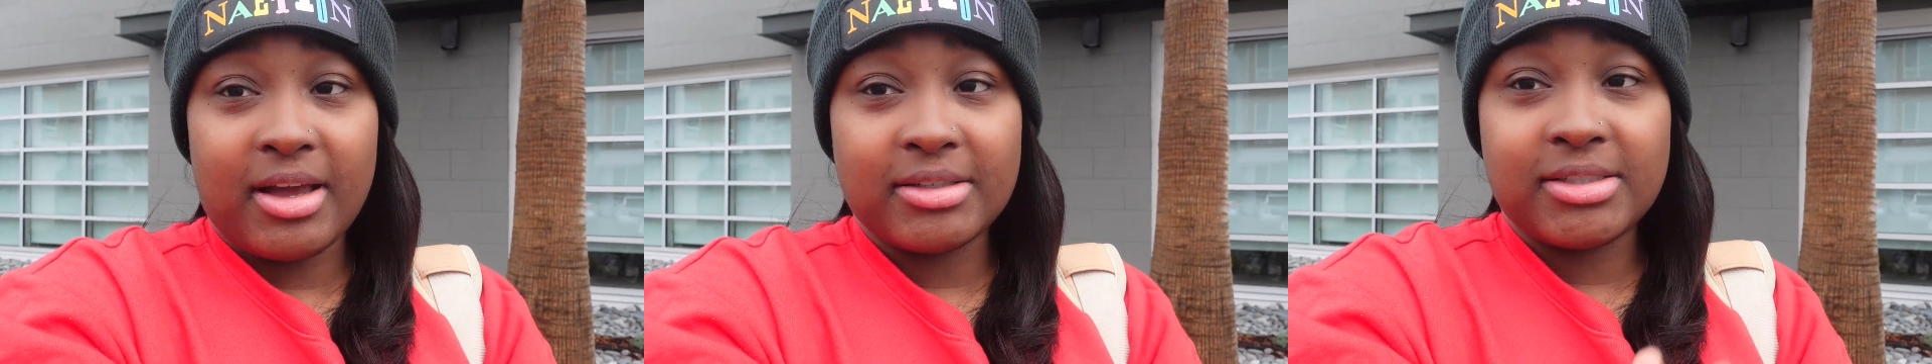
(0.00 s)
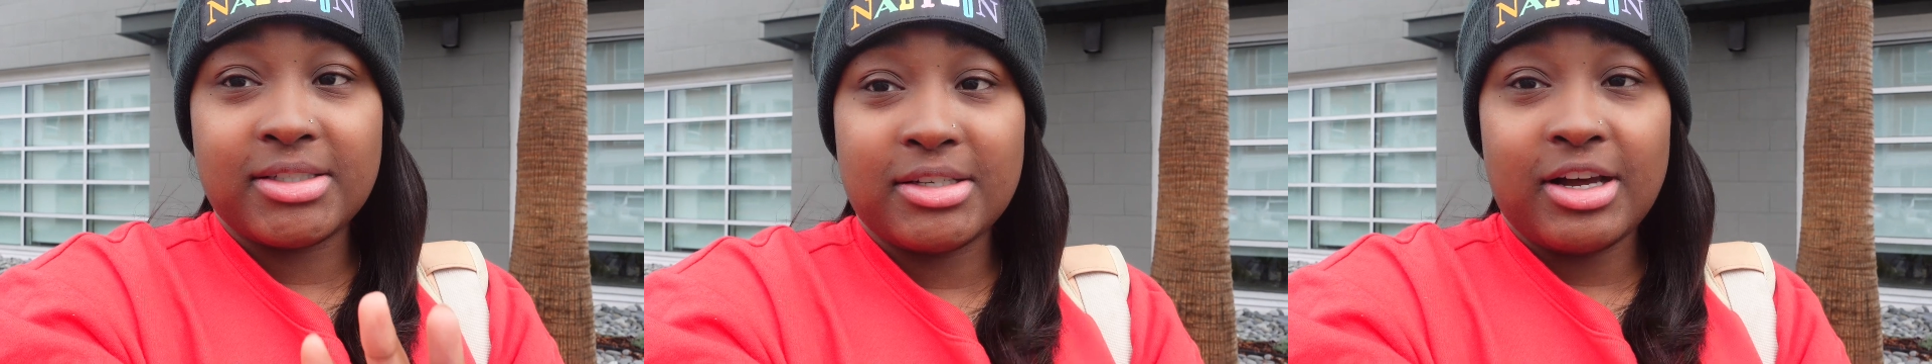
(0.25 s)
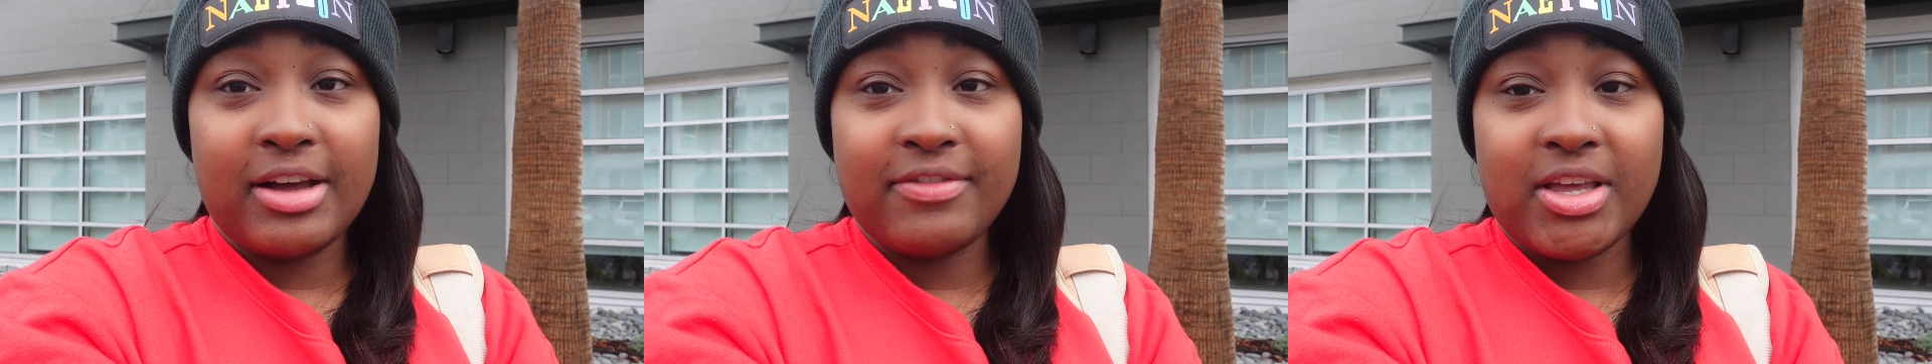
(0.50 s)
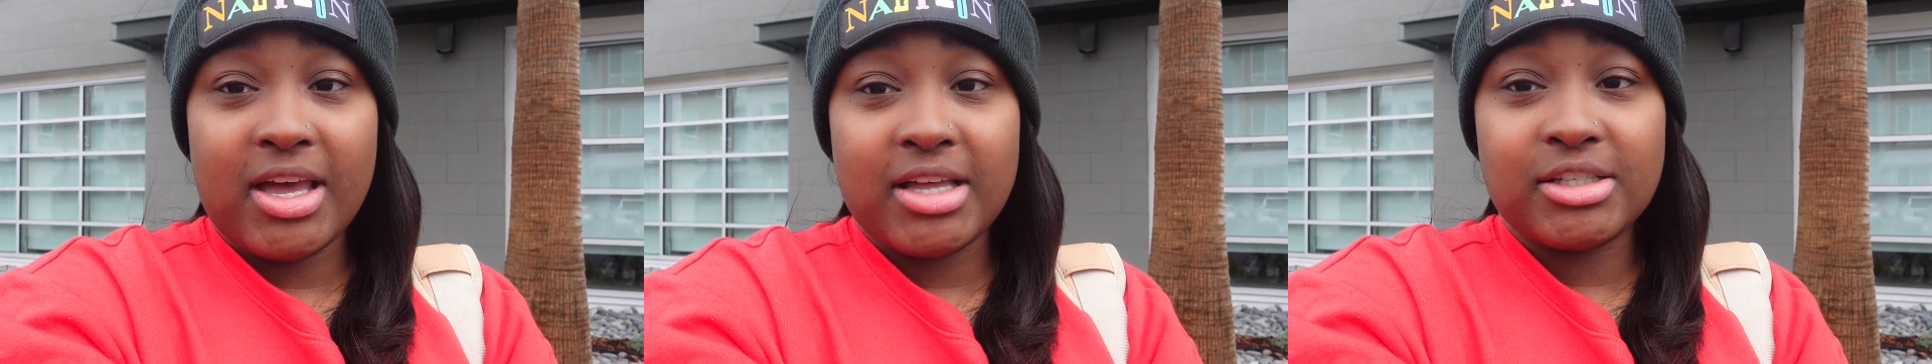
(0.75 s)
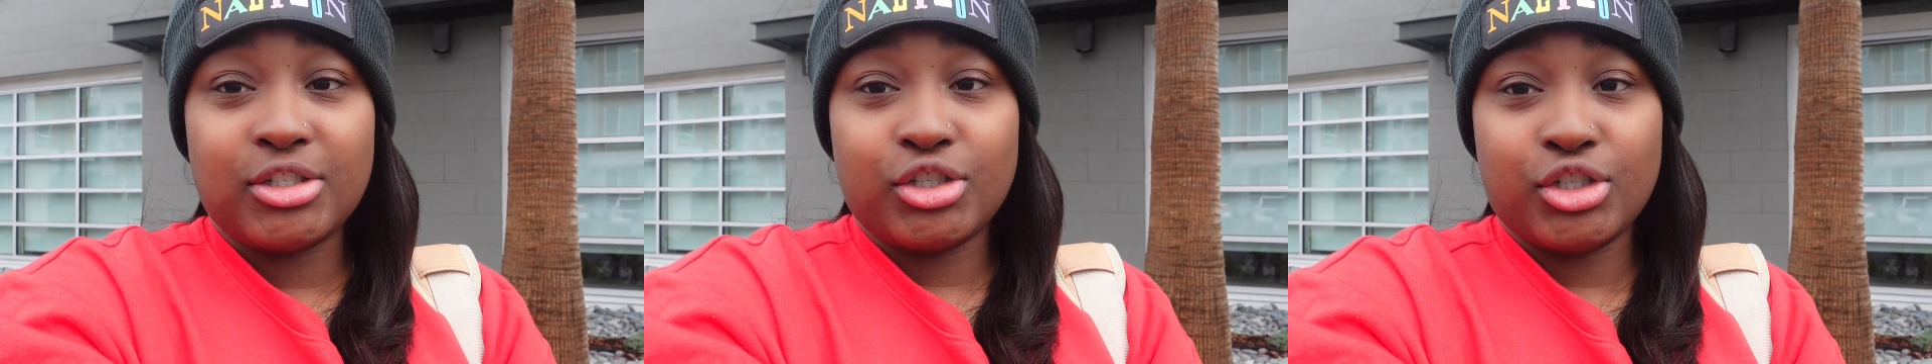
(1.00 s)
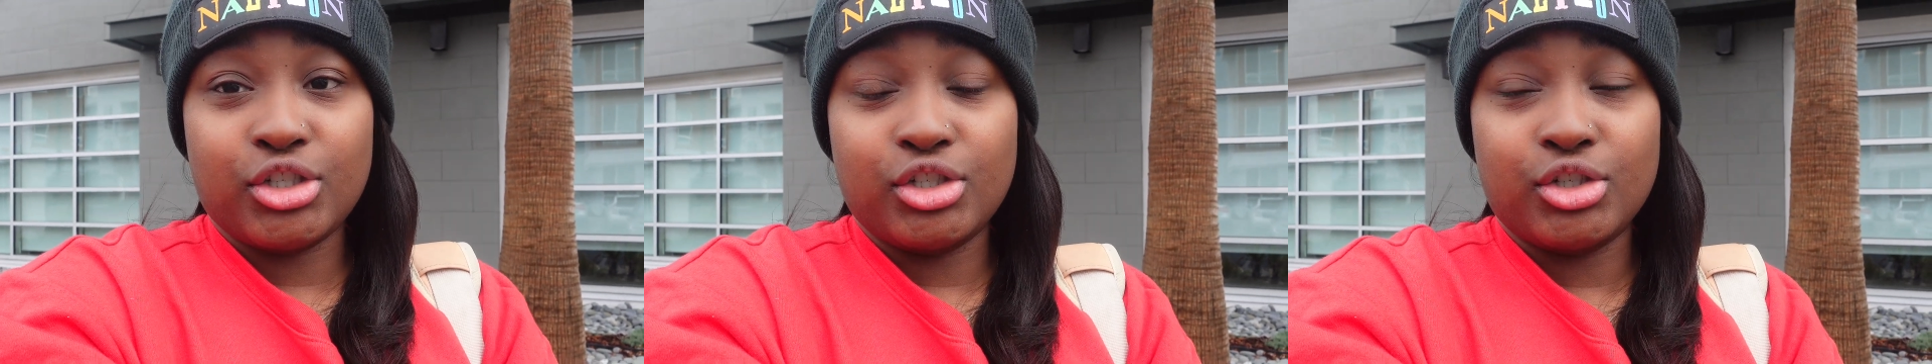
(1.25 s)
I still have yet
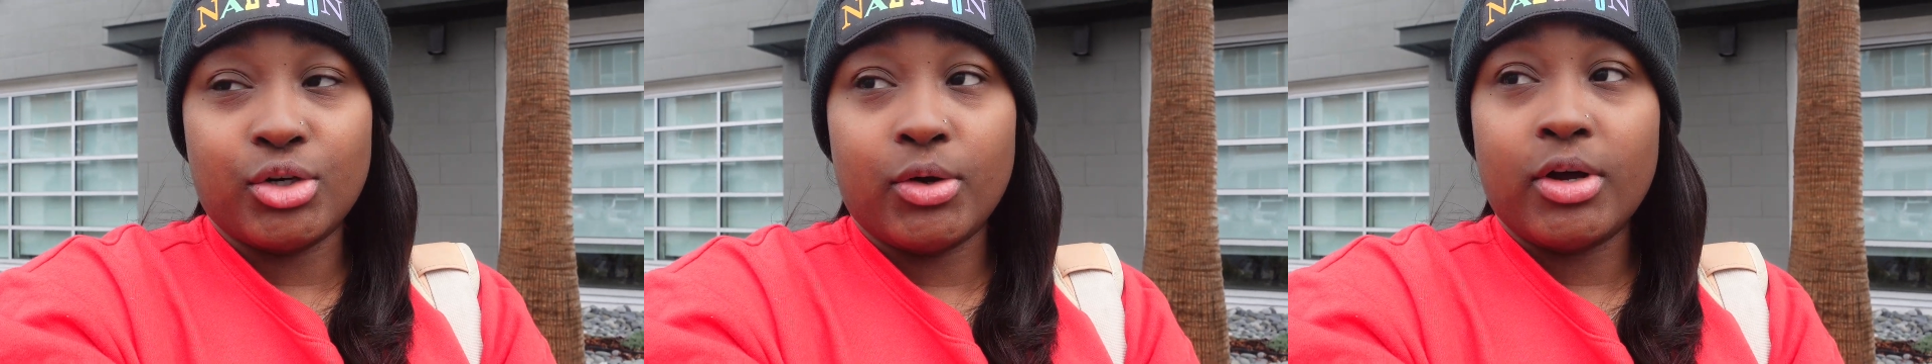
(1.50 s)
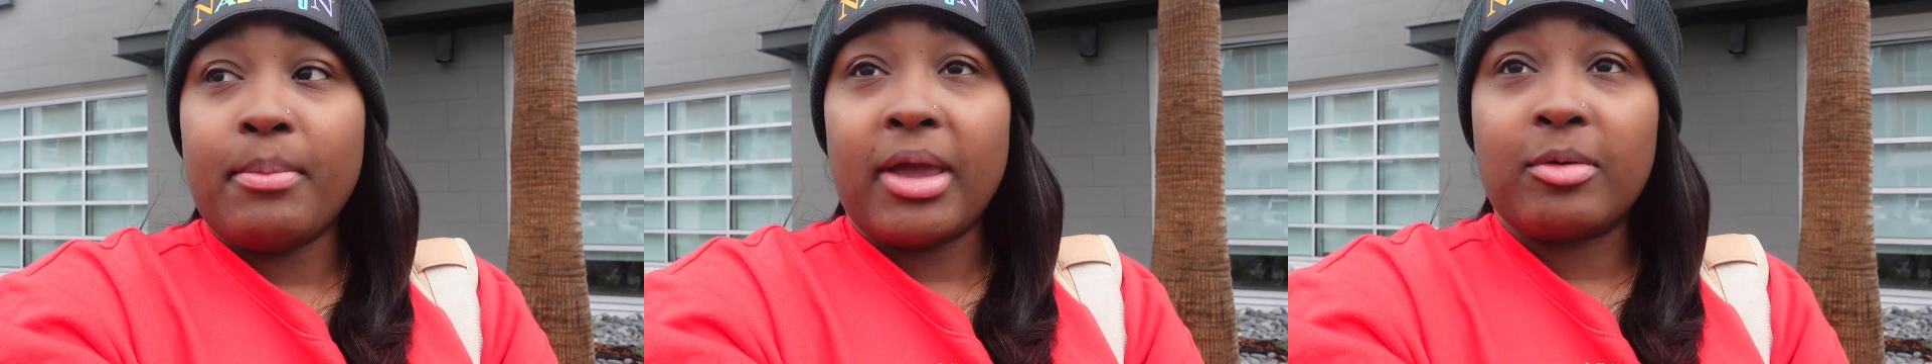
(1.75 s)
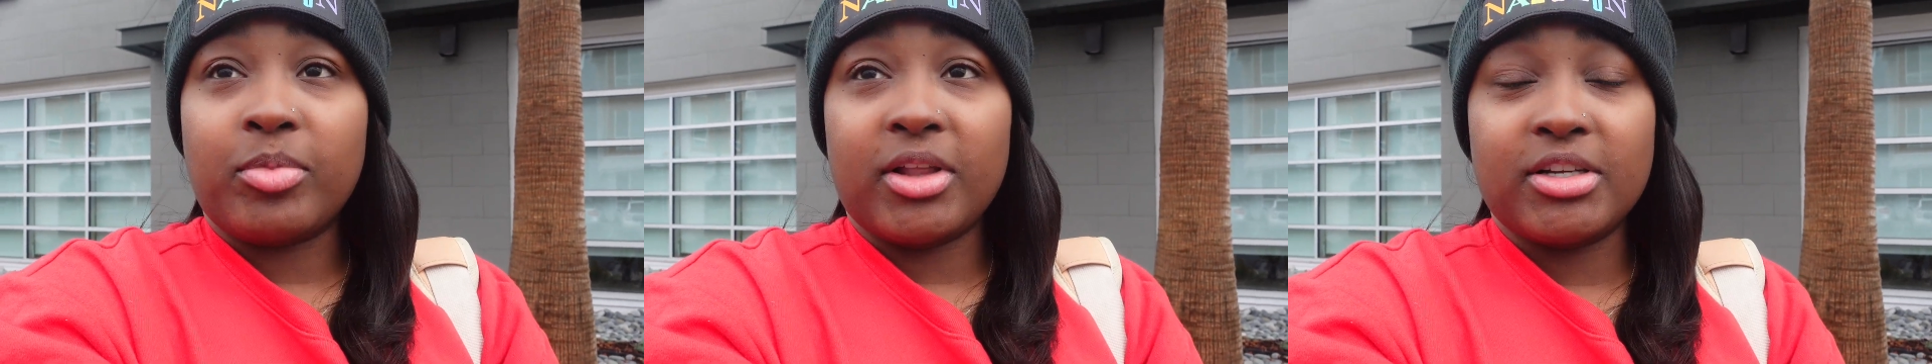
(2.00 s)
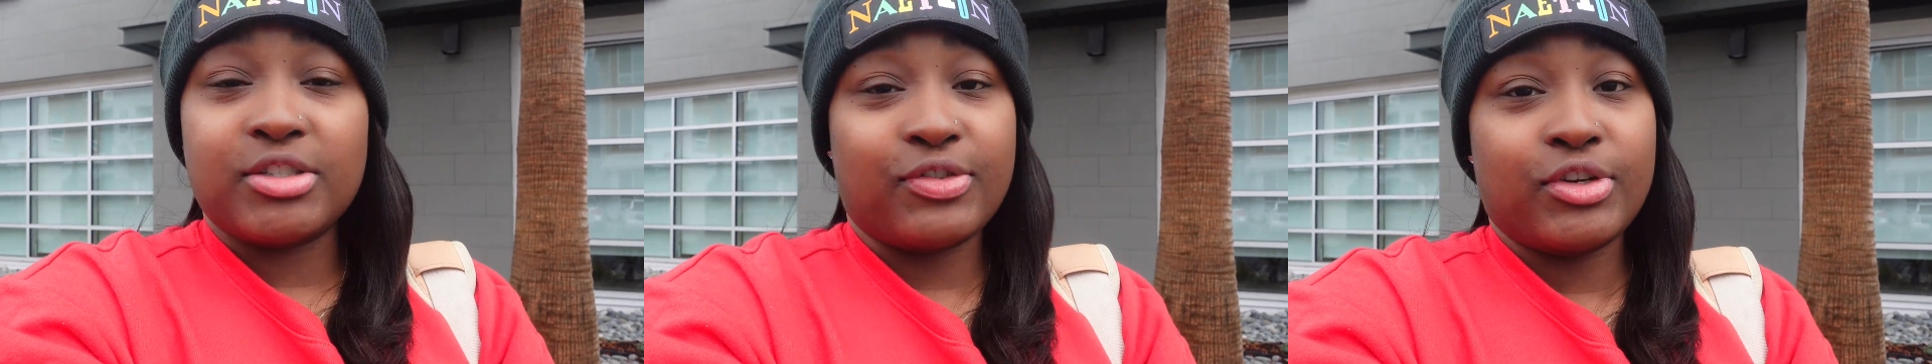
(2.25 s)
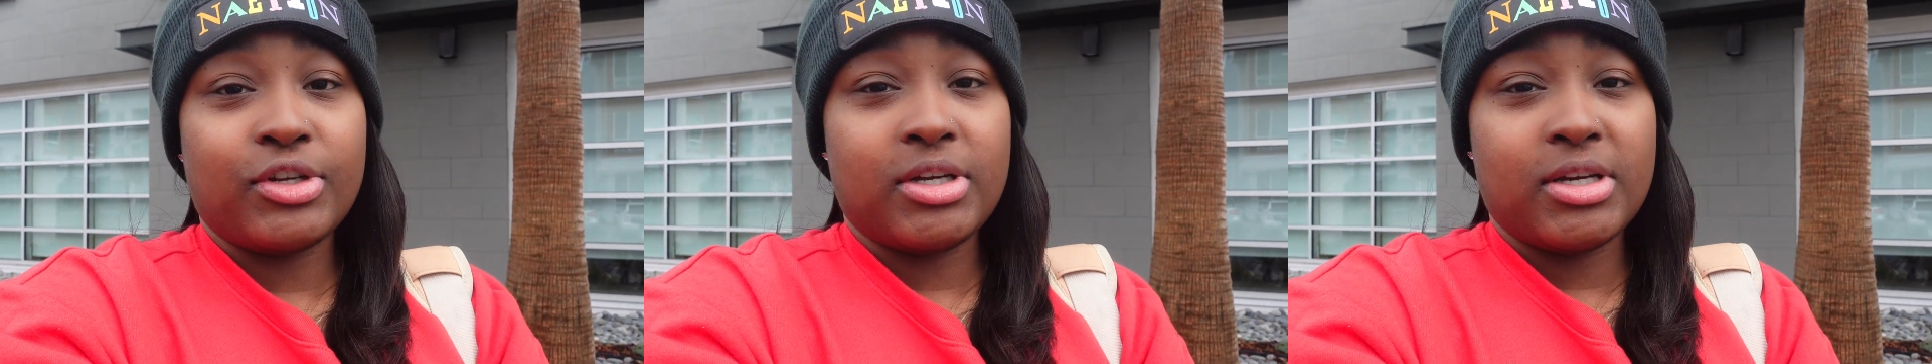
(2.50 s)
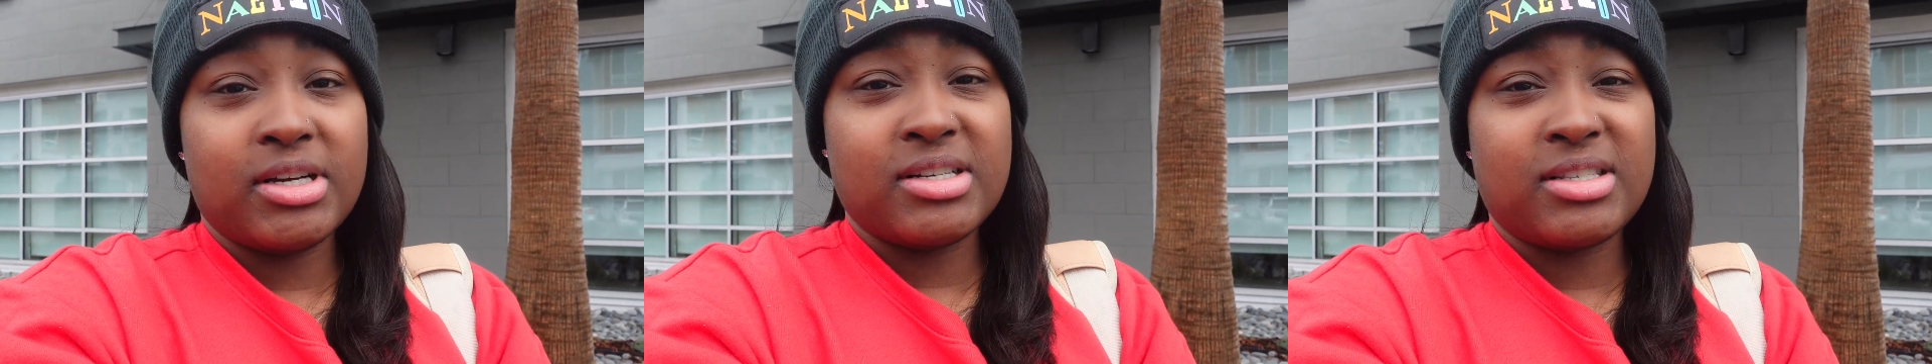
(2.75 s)
to make plans for New
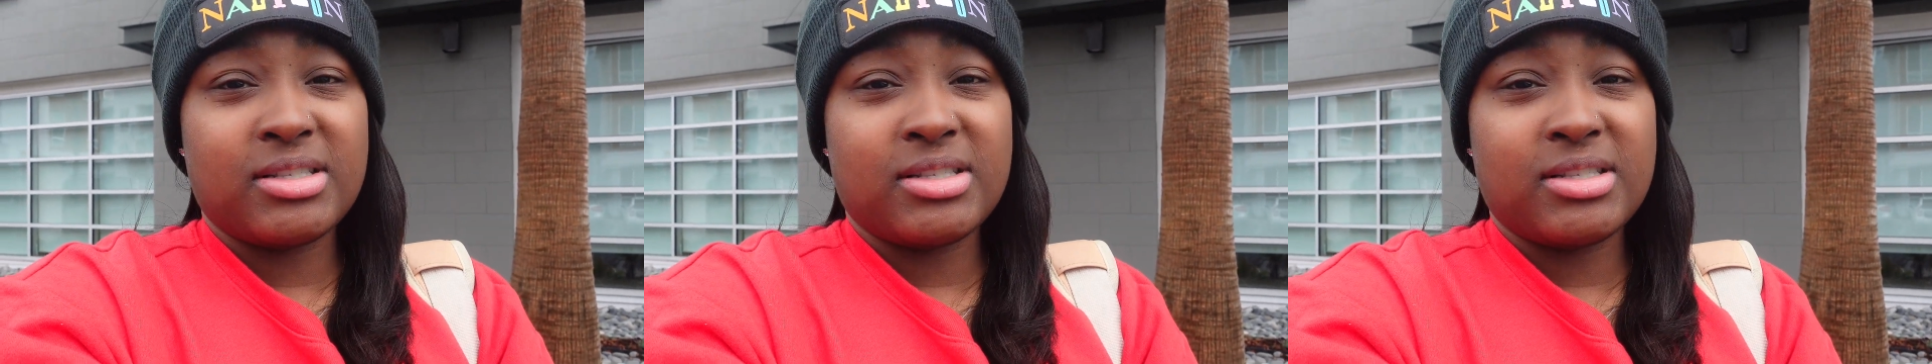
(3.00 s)
Year's,